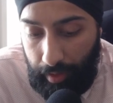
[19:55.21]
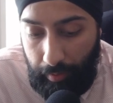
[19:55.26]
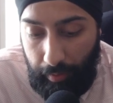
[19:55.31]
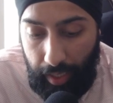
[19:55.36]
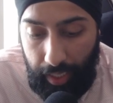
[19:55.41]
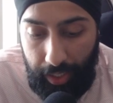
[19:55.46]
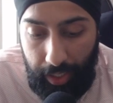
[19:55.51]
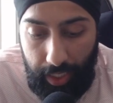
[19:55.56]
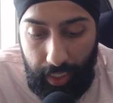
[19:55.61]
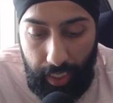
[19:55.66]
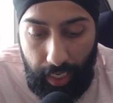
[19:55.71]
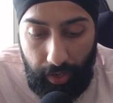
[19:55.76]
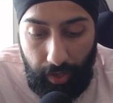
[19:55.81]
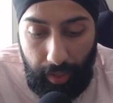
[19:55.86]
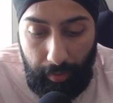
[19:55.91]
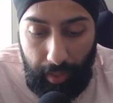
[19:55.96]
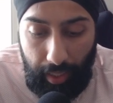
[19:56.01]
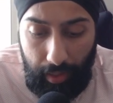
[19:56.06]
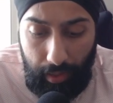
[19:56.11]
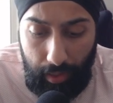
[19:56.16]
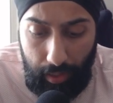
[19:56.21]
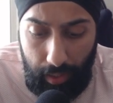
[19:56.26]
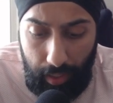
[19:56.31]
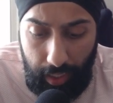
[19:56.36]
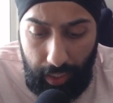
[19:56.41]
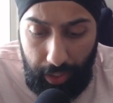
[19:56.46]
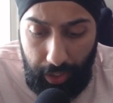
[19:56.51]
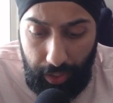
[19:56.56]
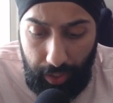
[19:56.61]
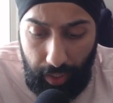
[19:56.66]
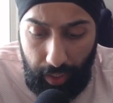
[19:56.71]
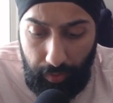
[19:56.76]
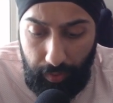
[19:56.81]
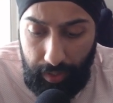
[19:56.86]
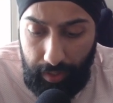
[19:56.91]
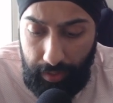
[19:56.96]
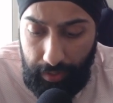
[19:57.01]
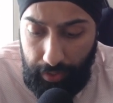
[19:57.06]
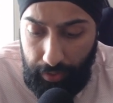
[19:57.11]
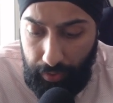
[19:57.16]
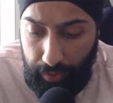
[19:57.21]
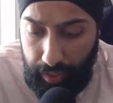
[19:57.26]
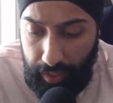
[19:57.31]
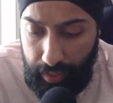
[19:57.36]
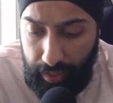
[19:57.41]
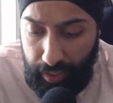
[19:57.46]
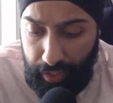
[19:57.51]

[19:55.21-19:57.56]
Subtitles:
by sharing my learning journey with students